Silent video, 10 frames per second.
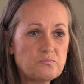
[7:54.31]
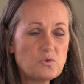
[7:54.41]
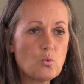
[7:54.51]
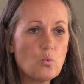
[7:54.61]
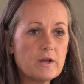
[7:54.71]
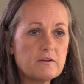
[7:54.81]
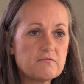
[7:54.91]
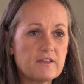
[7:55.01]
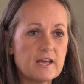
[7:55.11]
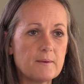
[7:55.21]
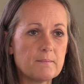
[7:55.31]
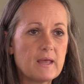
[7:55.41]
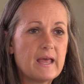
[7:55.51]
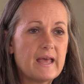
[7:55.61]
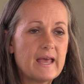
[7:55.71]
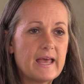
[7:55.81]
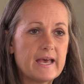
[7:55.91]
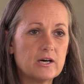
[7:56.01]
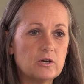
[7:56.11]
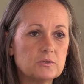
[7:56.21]
One of them
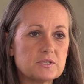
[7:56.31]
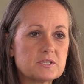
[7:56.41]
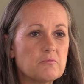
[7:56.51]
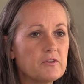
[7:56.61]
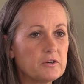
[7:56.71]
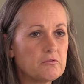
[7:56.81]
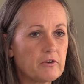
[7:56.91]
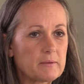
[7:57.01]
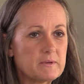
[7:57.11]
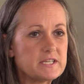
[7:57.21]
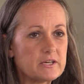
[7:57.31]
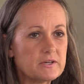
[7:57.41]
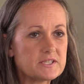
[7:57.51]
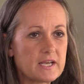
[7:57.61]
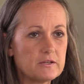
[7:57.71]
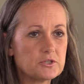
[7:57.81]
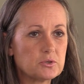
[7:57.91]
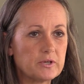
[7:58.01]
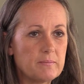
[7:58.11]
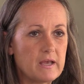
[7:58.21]
held some very fragmentary
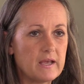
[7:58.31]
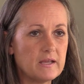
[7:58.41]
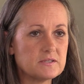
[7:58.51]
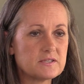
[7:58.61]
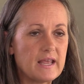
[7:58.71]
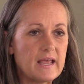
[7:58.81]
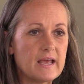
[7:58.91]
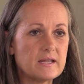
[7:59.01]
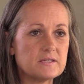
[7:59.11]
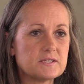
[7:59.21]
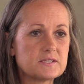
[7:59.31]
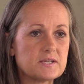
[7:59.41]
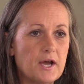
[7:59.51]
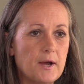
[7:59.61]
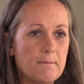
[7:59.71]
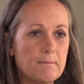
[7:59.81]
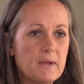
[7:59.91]
skeletal remains and some